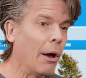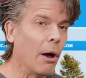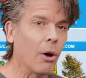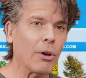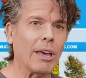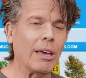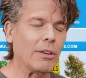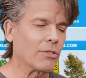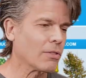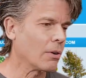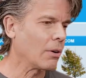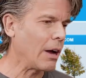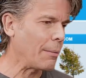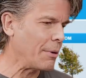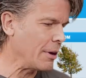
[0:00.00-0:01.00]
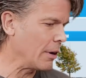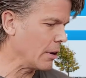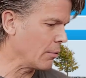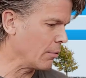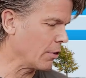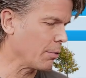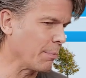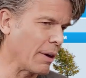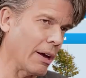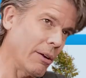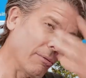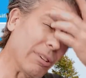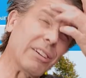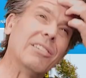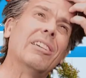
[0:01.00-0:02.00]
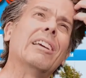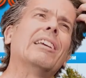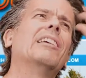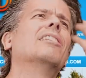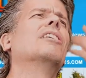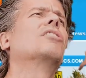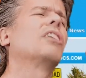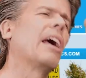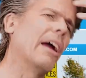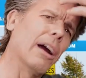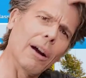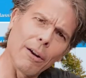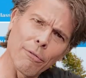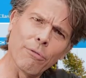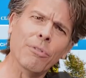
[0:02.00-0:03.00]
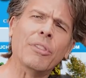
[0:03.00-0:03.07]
Okay, so I'm here with my ridiculous hair,